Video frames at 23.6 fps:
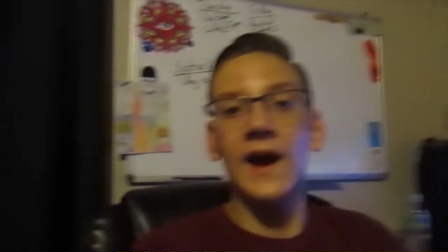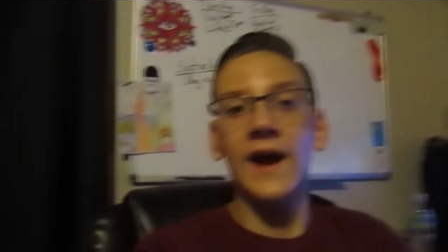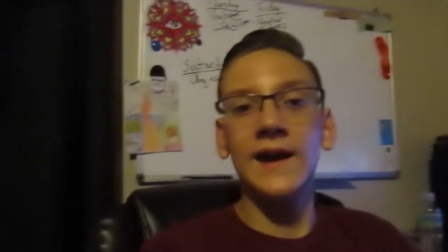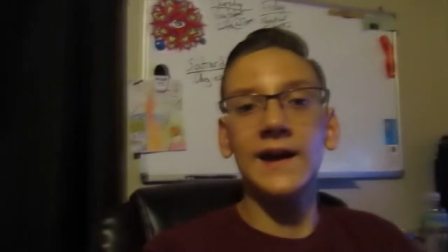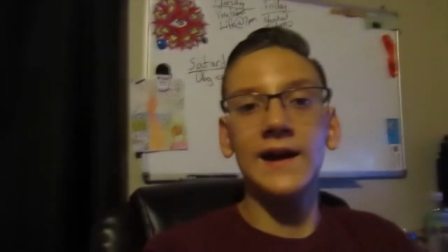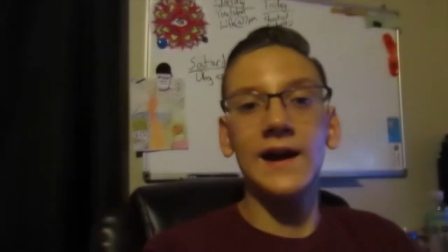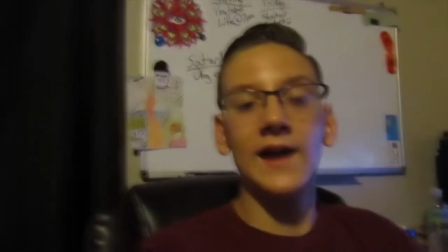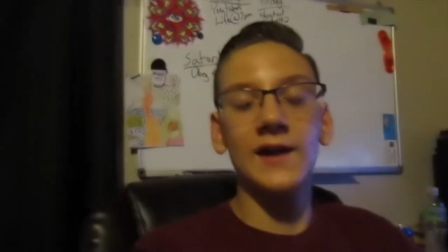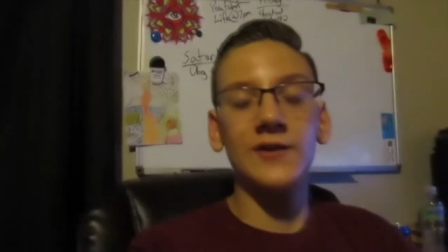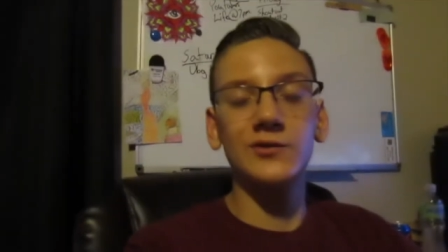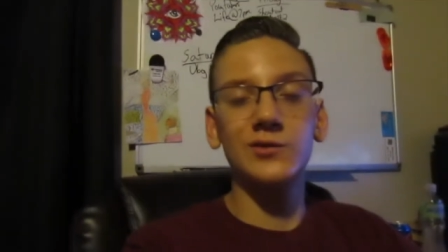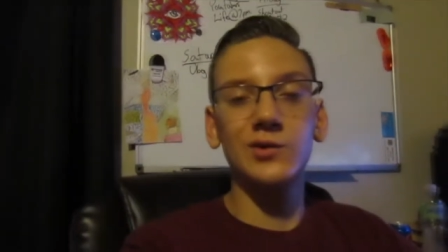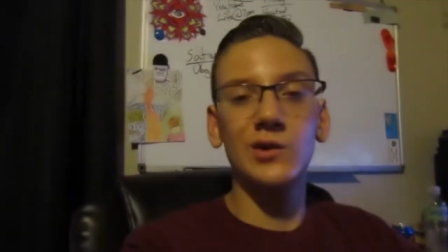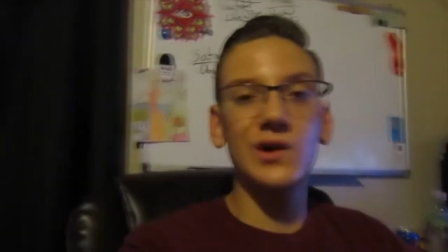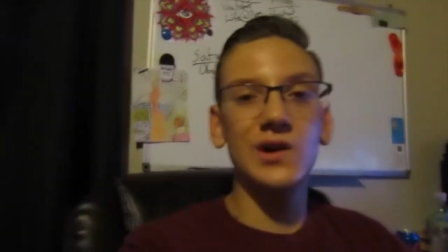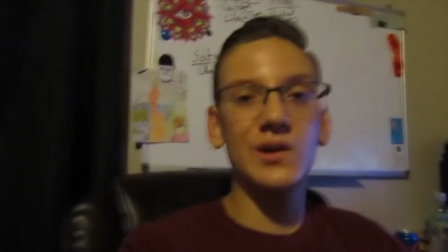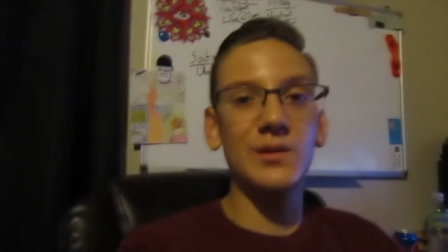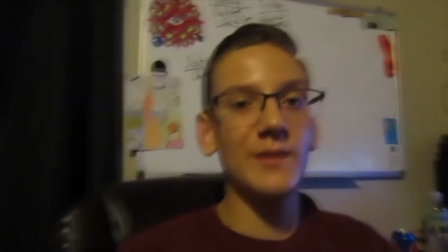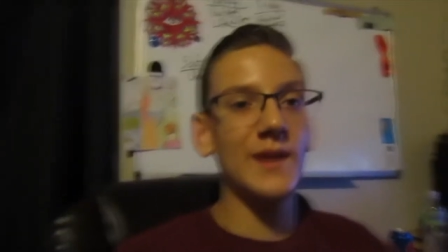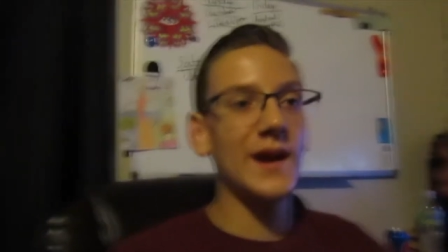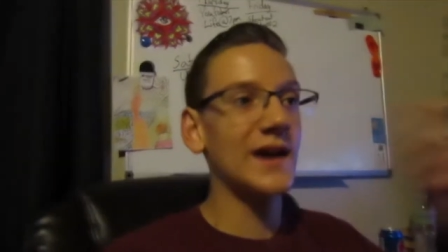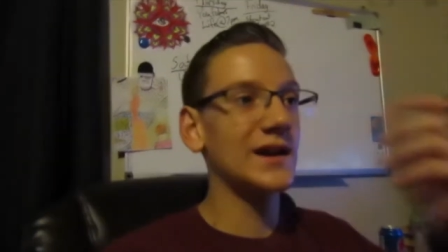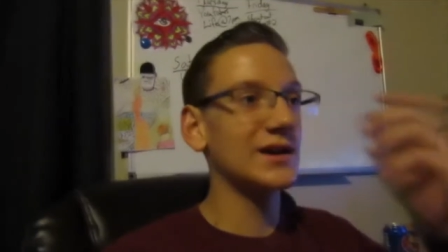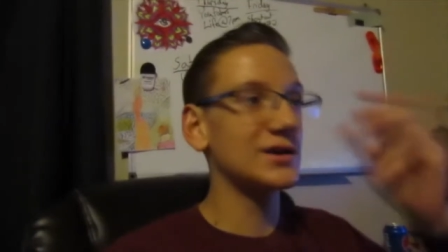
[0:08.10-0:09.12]
Hey guys,
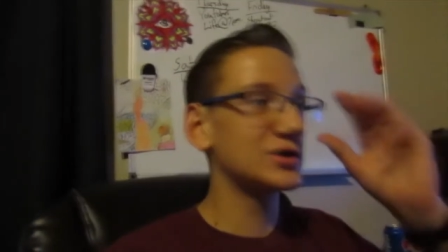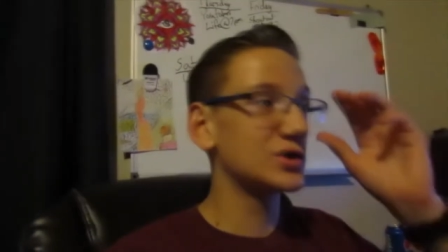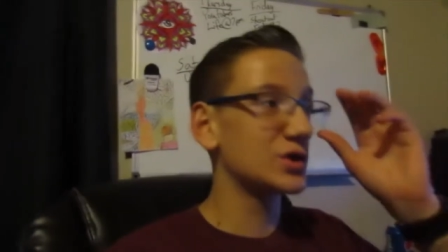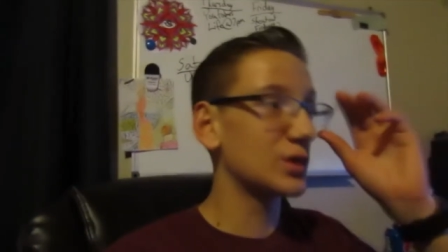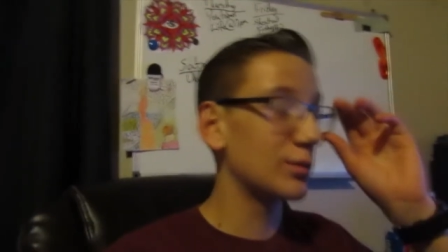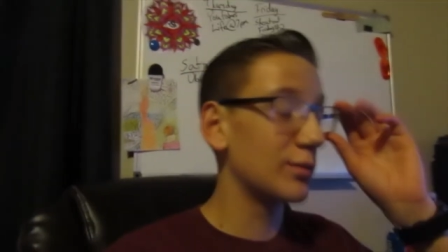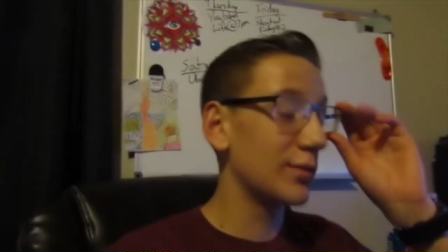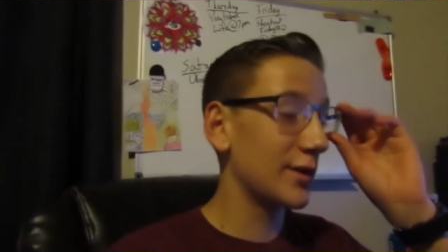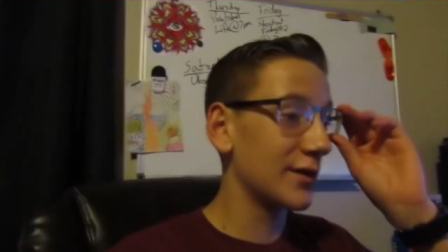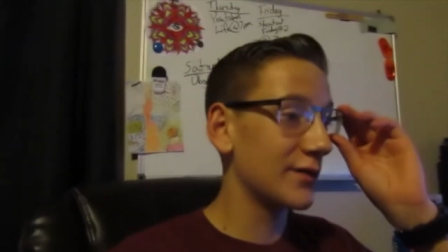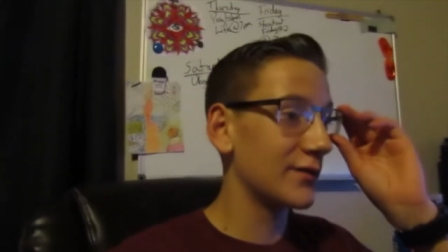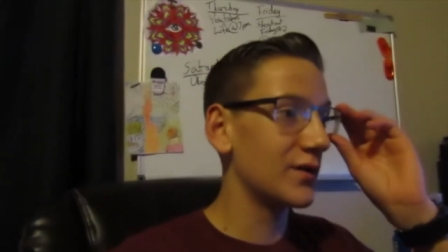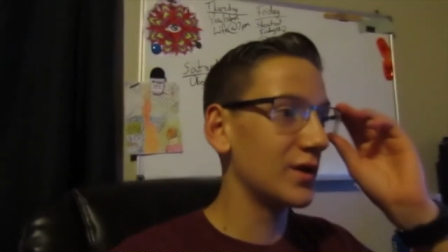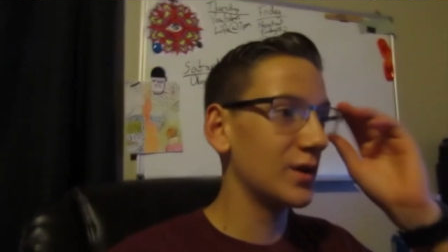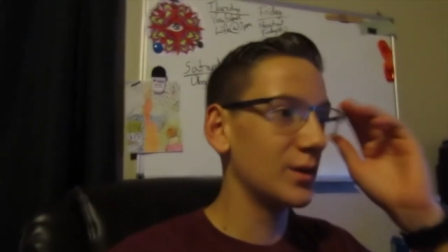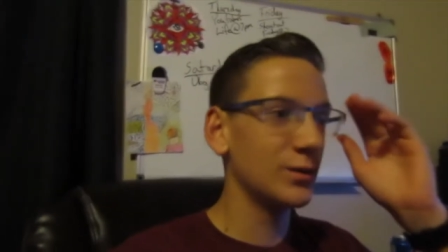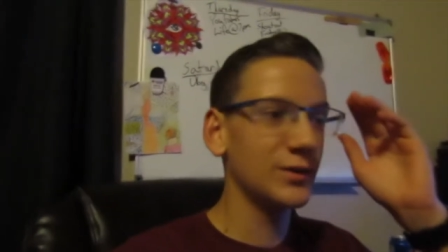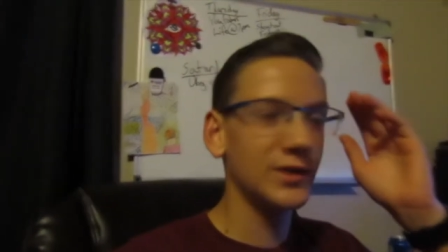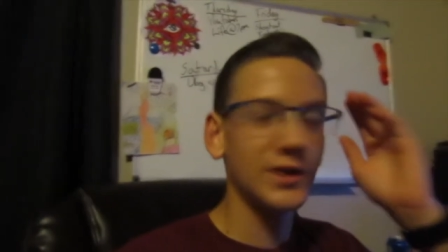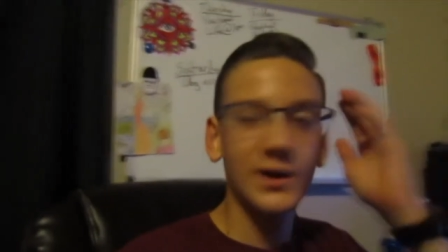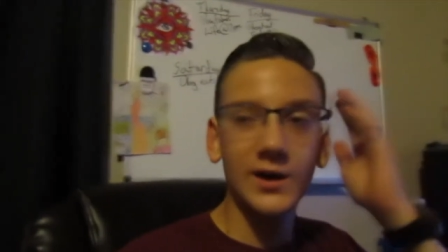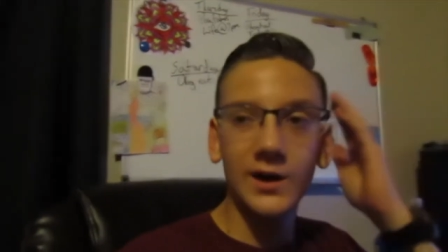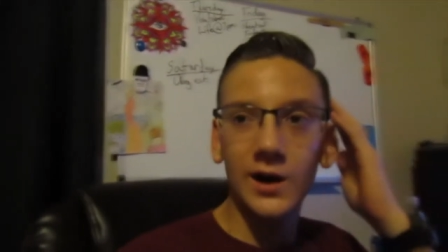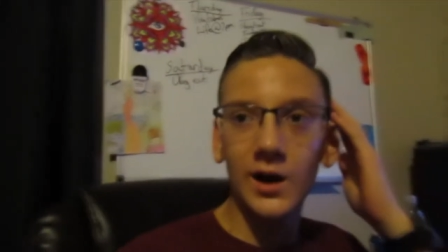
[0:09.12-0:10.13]
welcome back. to Shortblock
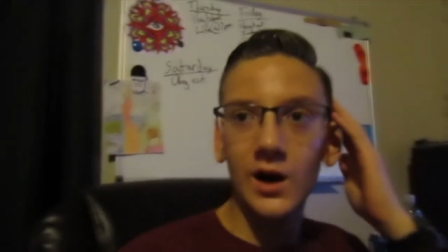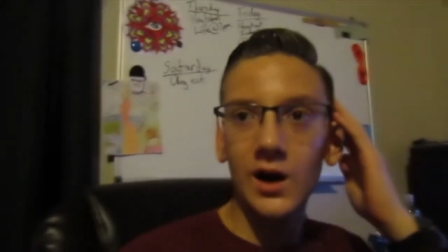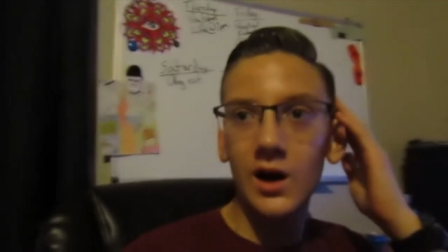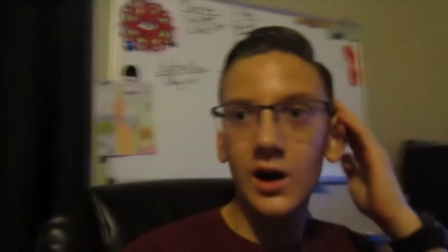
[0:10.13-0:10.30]
Films here.